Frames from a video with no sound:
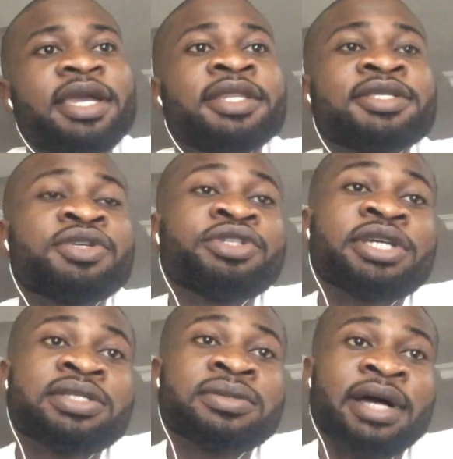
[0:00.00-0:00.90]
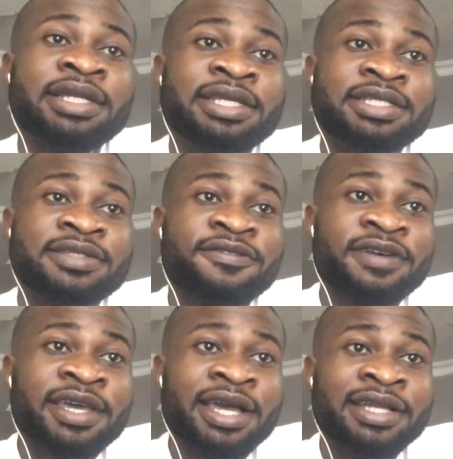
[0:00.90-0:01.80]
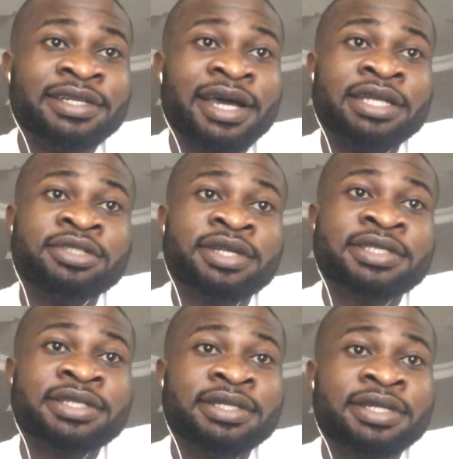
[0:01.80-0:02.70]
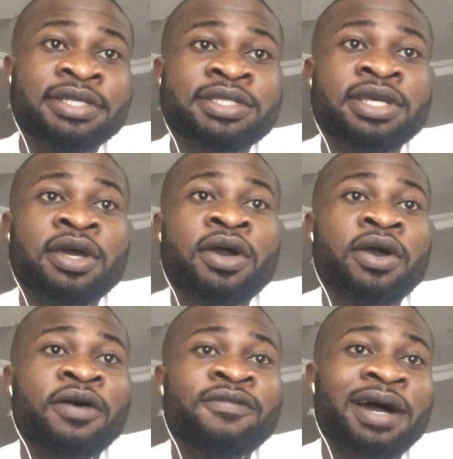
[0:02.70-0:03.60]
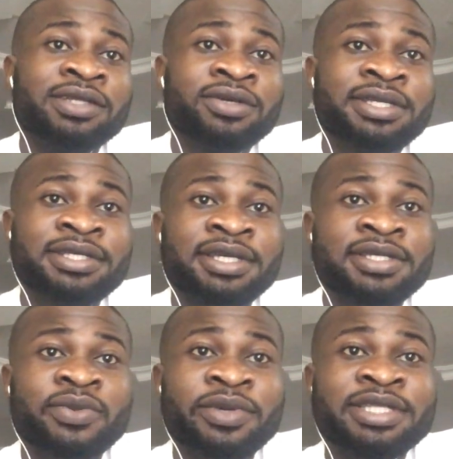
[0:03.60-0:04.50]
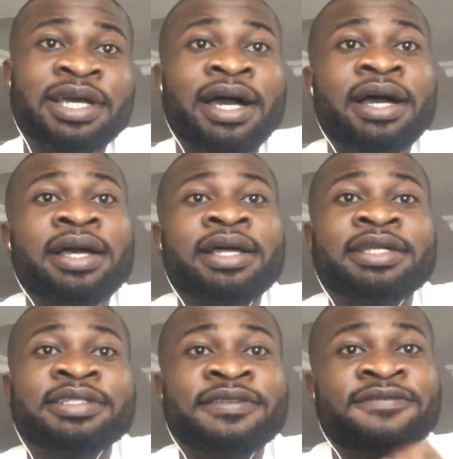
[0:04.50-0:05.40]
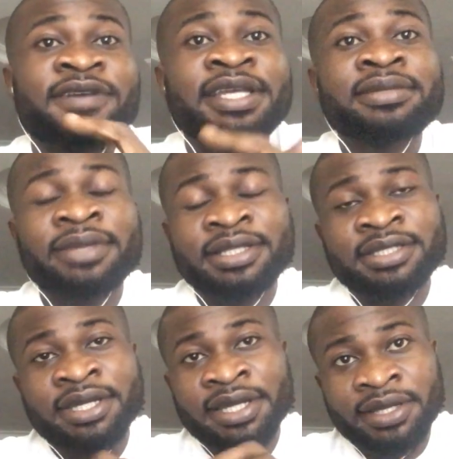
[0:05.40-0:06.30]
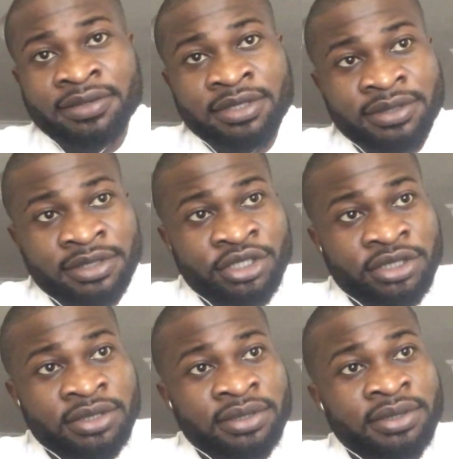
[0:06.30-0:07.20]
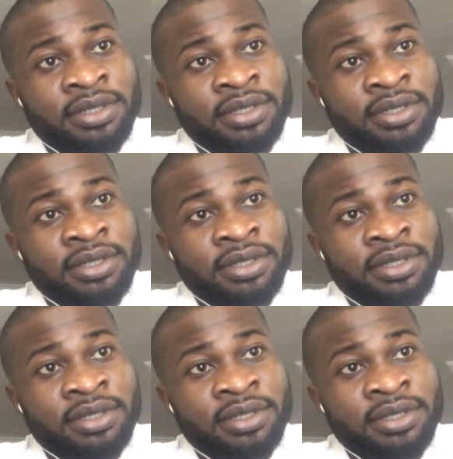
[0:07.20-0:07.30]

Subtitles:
It is crucial to identify and address the needs of adolescents with defined mental health condition,